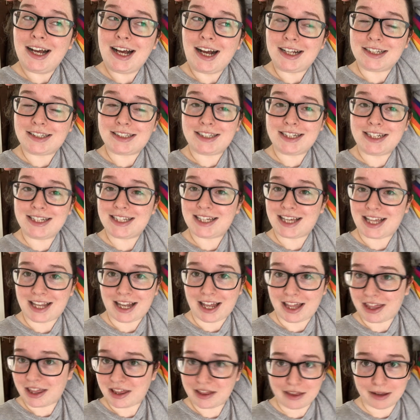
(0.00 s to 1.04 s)
I just need to get
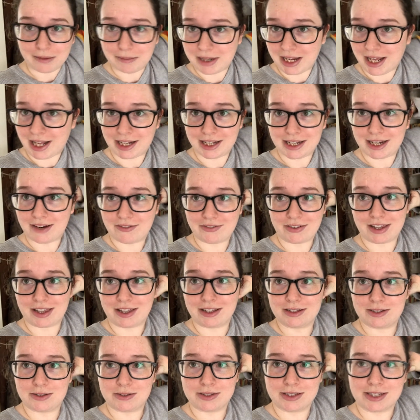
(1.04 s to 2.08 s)
like the thumbnail and
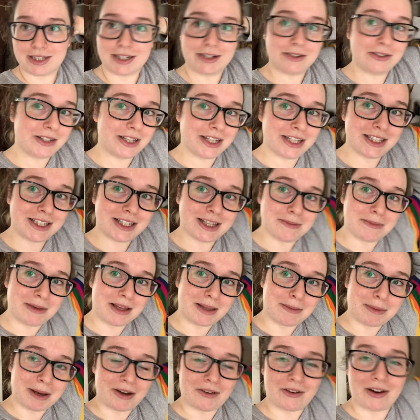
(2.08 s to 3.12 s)
everything sorted. Oh, you can see me in
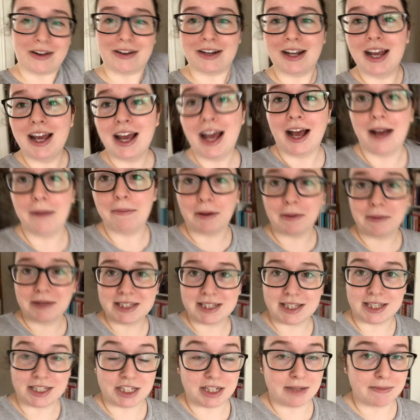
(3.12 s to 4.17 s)
the background. I went
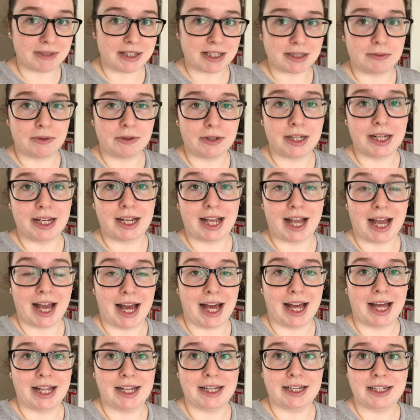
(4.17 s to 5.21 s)
to the gym this morning,
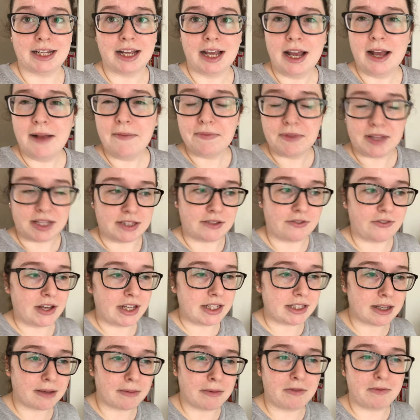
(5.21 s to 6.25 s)
and it's the
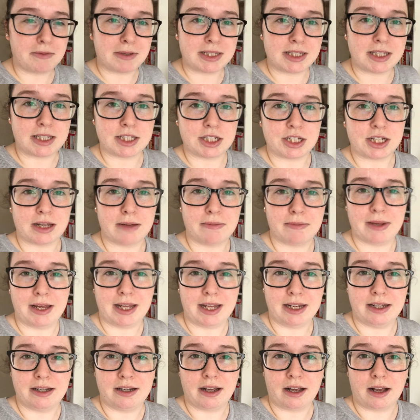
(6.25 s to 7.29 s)
first time I've been to the gym
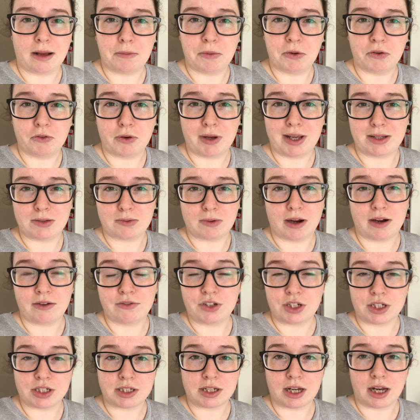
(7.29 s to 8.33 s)
in a couple of weeks where I've
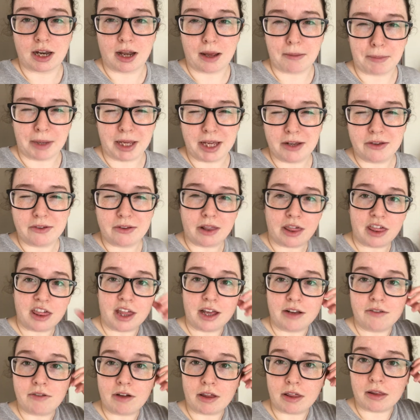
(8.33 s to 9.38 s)
just done like my own
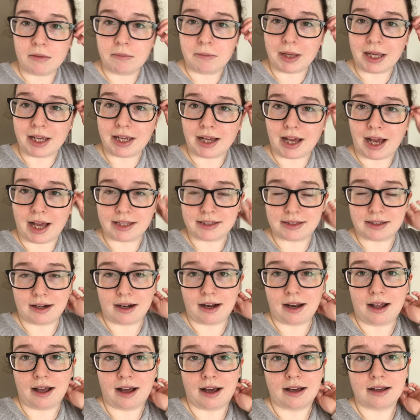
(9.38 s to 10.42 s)
thing rather than being at a
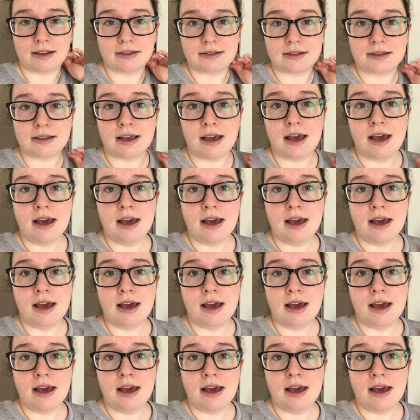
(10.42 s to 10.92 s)
class.